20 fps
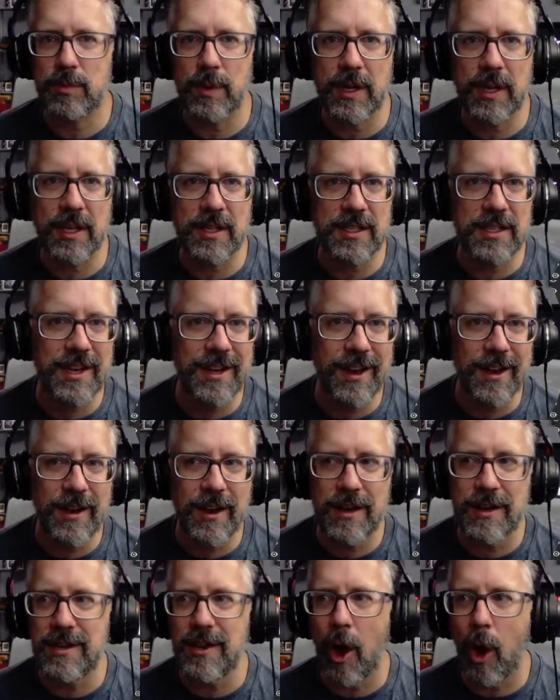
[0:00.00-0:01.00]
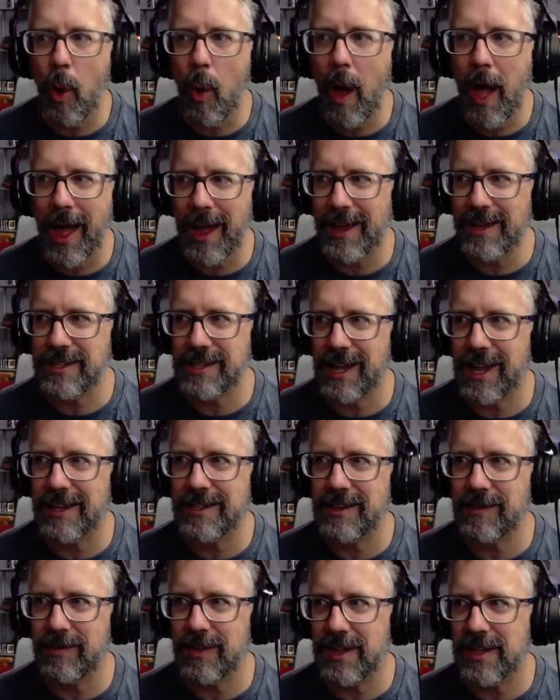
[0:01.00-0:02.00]
because no
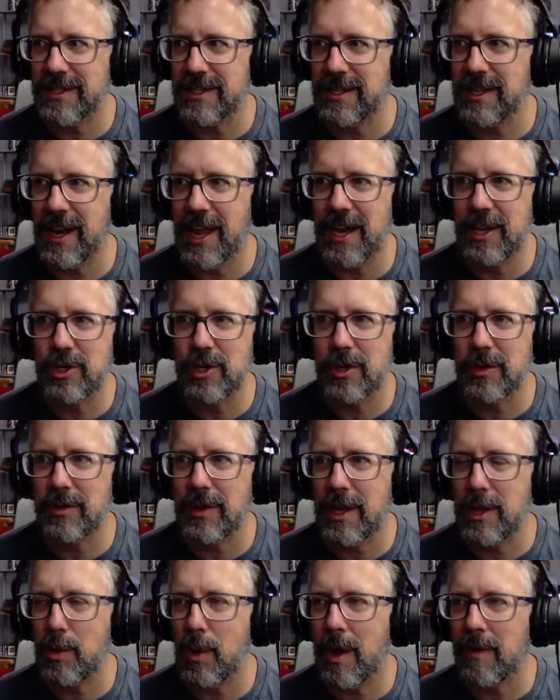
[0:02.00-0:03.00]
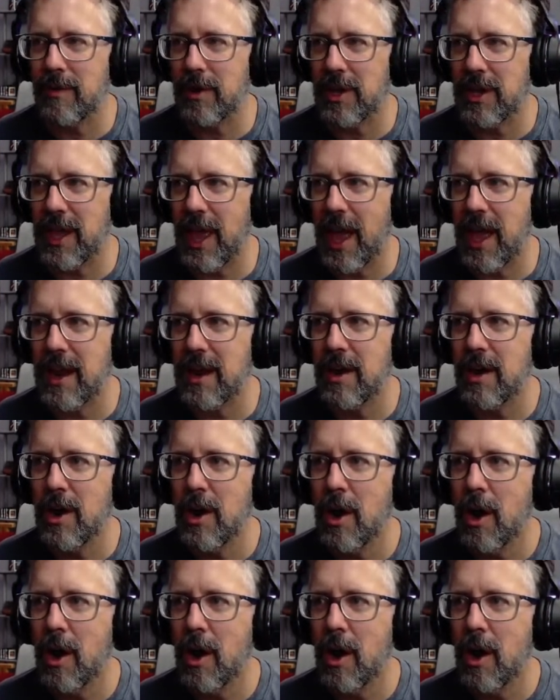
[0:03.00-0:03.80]
assets of this nature that you ever get